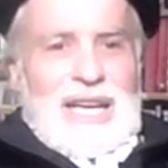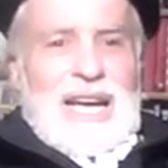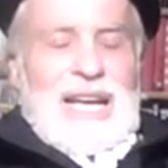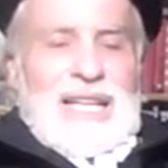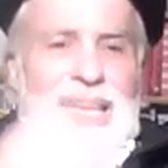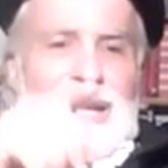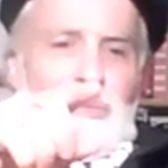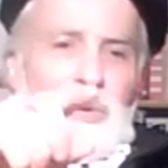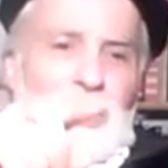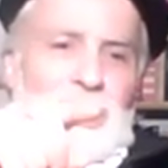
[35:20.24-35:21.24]
And that
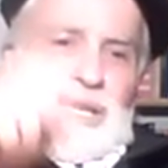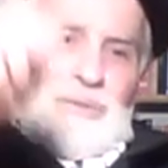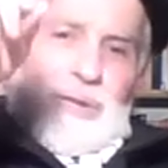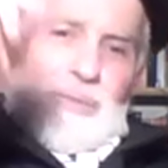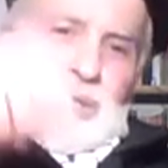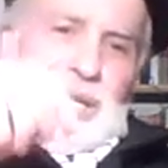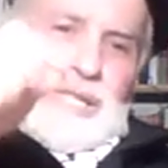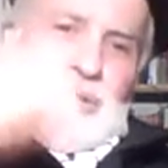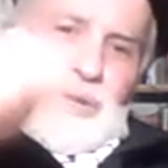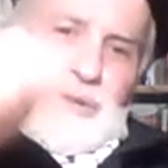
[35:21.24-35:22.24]
point, we're in
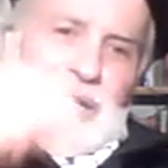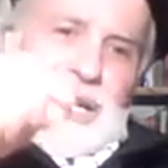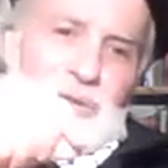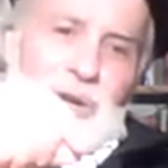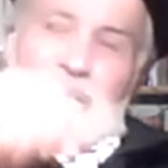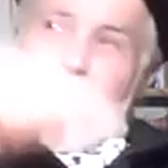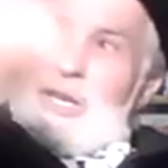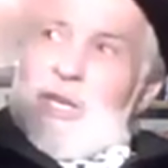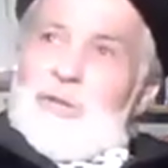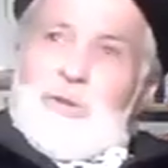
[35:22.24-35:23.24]
center of that rock
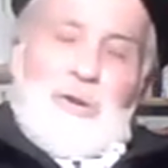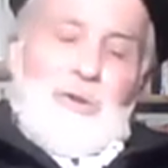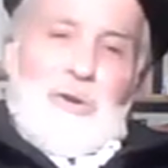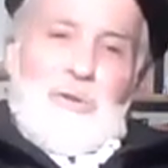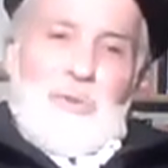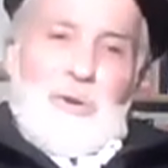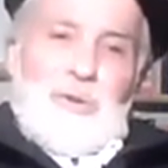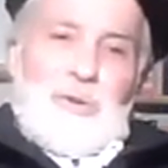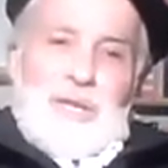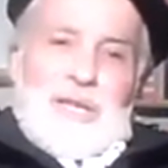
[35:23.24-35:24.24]
to the North
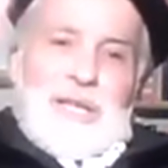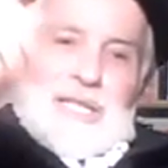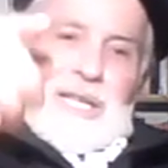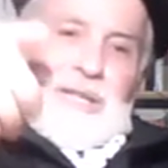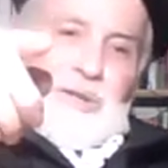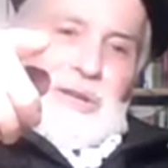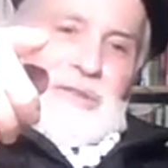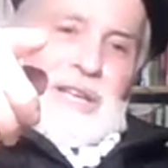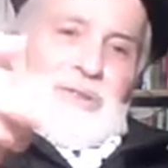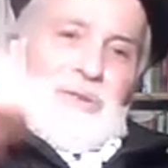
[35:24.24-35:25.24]
Pole, center of
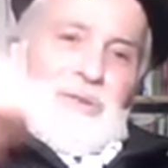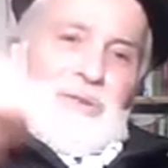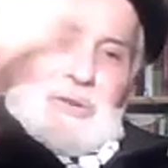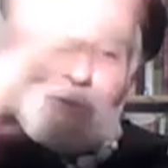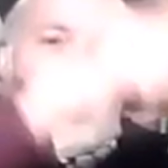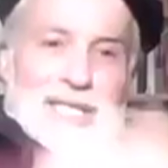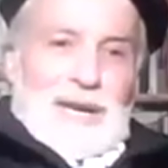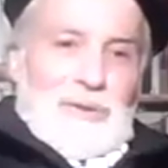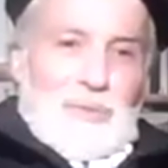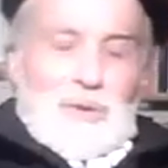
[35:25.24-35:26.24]
that rock to the
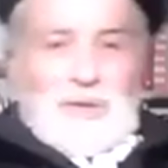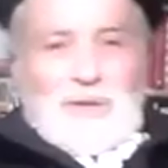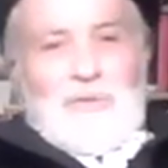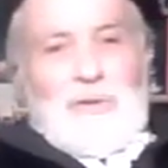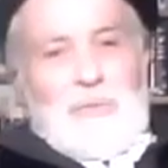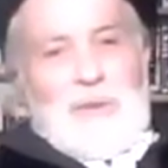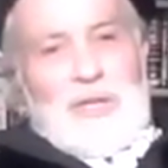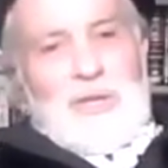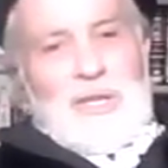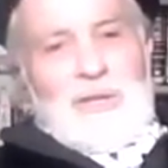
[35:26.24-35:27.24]
South Pole. If you
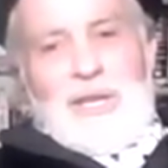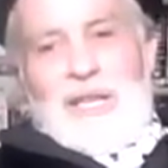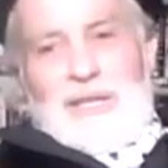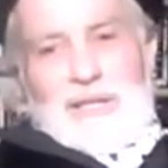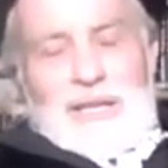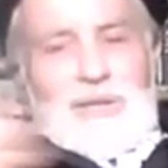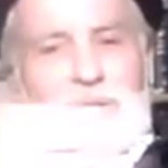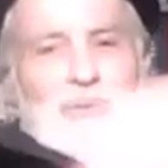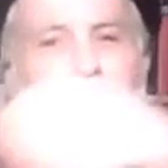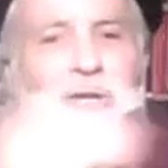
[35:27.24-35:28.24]
measure it, you can, there's
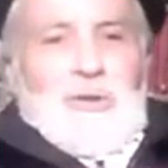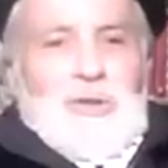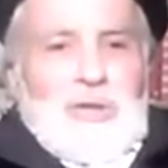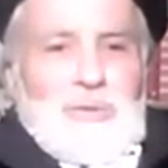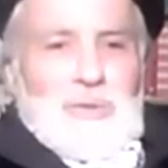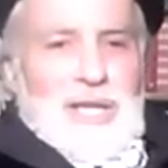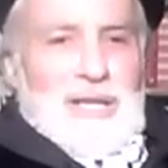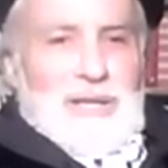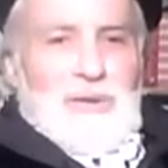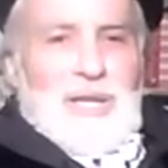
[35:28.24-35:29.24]
many YouTubes, you
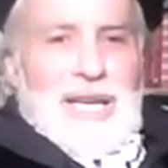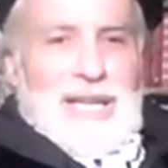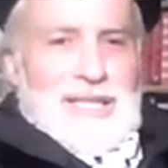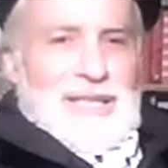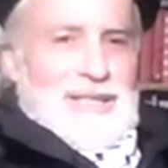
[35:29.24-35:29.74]
can look at it.